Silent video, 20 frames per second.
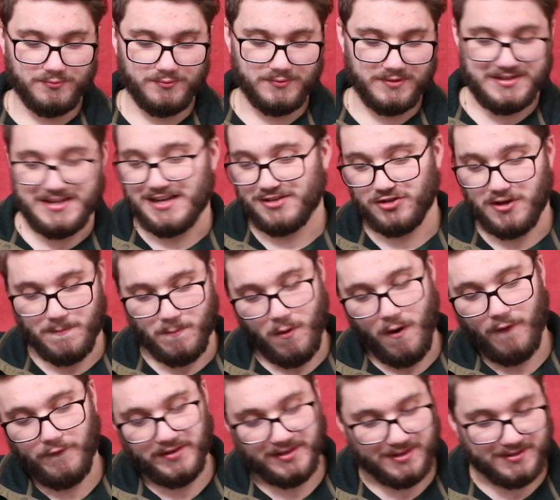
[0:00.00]
It's actually a
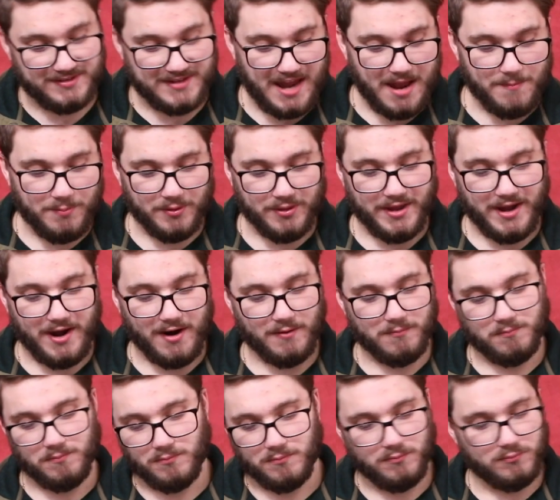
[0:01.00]
perfect example there
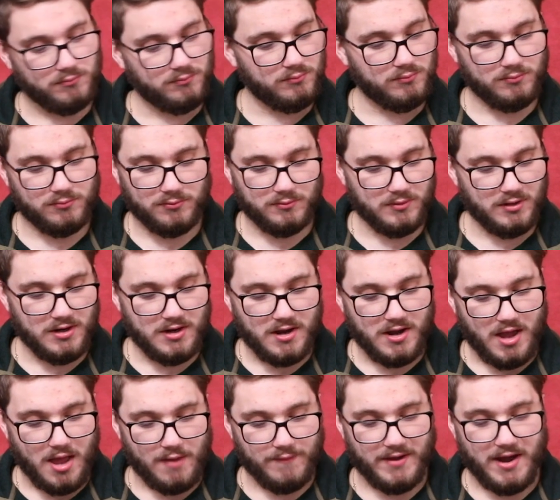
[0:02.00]

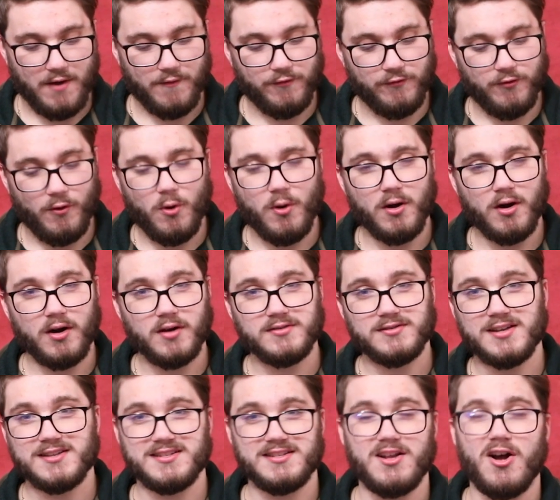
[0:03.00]
of how 4
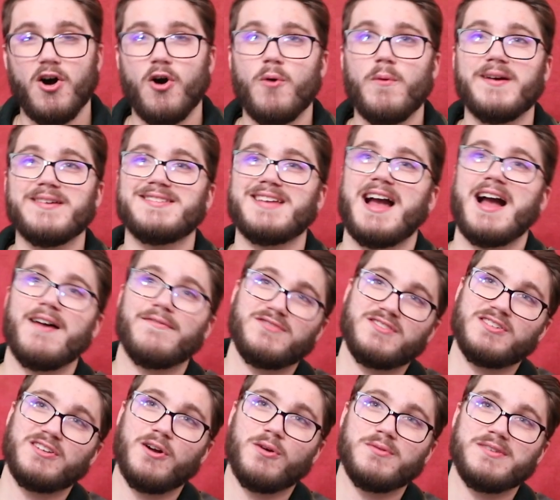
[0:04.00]
doesn't always have
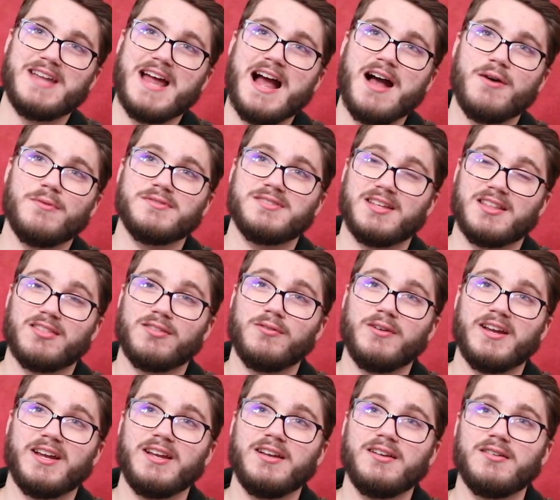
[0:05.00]
to go down to
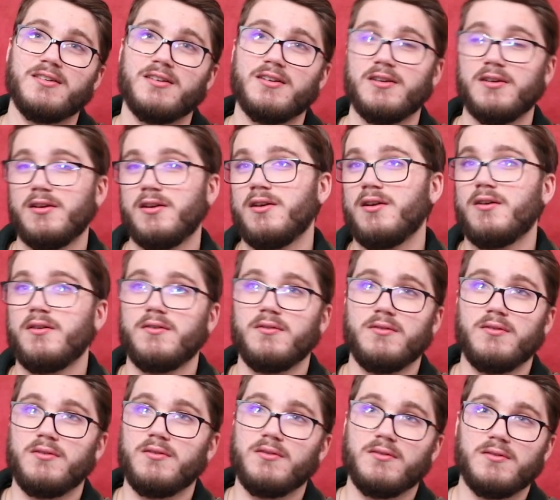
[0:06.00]
3.
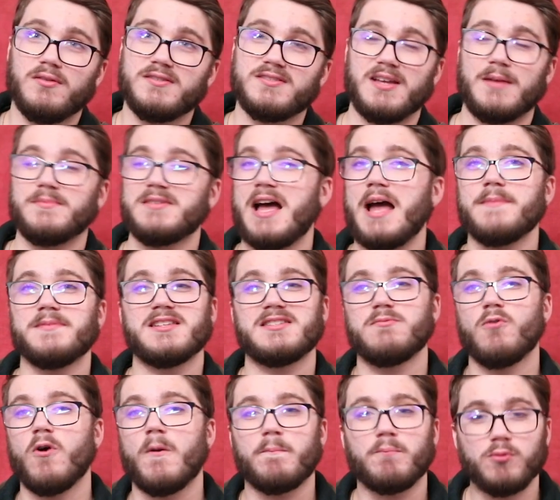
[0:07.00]
Sometimes it's
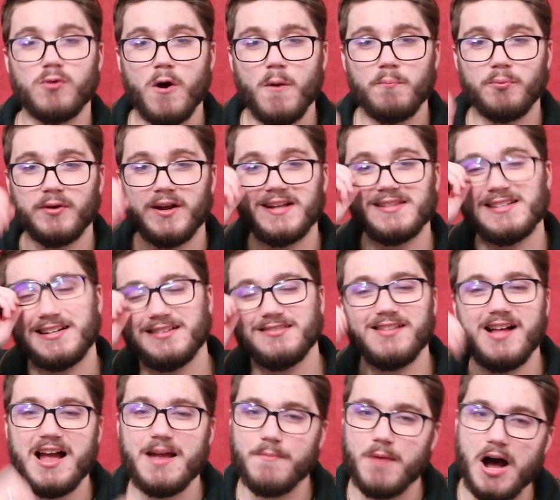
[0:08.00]
more appropriate to
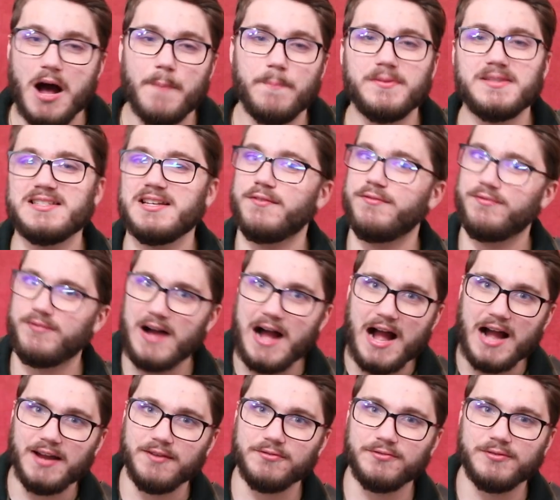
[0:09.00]
climb up to
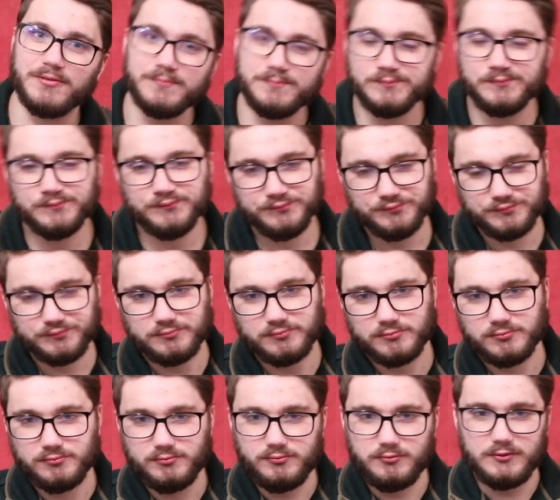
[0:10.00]
5.
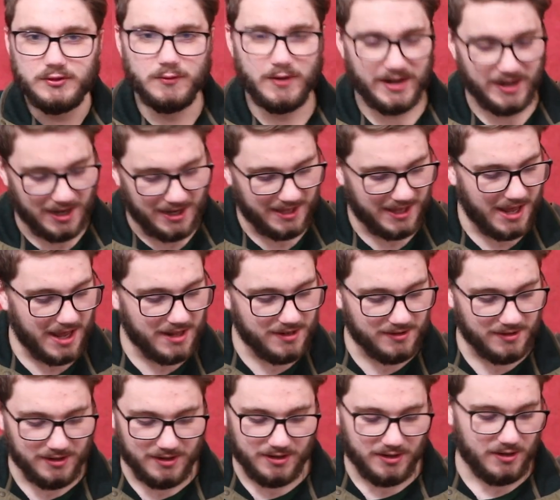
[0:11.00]
Right?
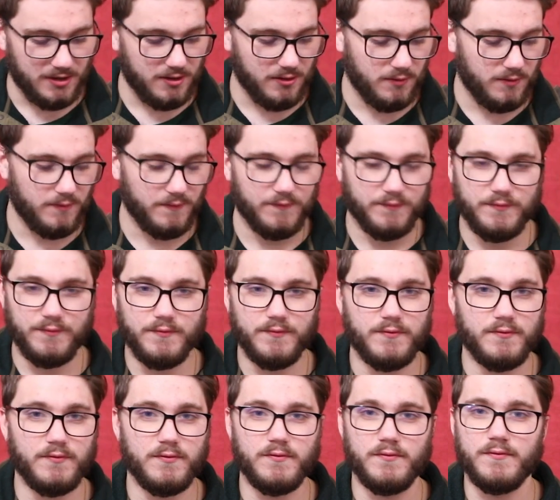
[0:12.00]
Again,
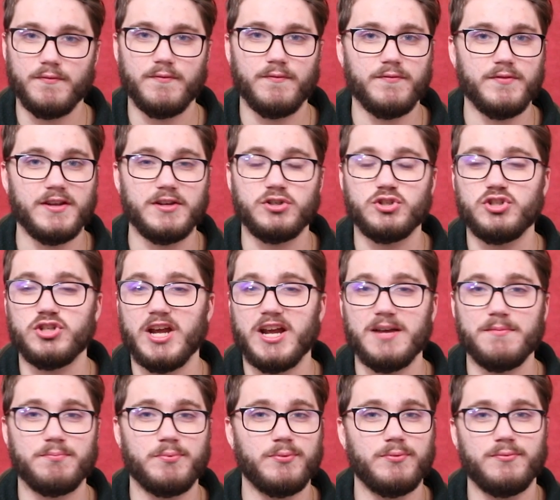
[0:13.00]
this
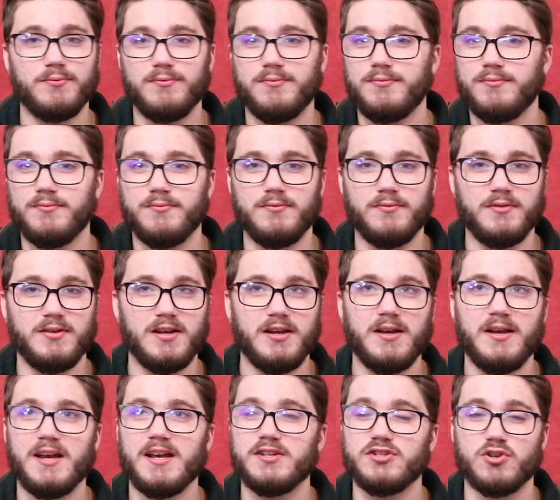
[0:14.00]
shape
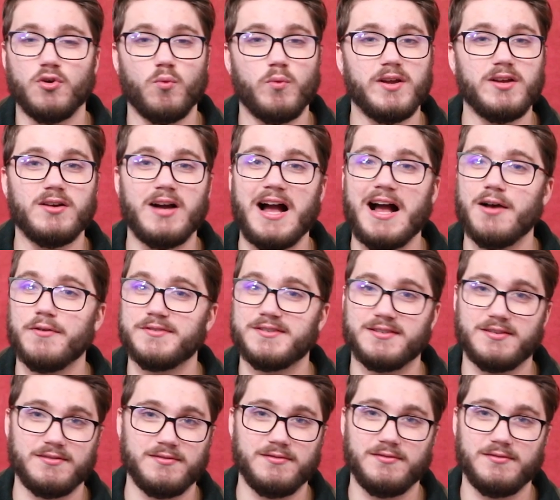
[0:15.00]
is your wheelhouse.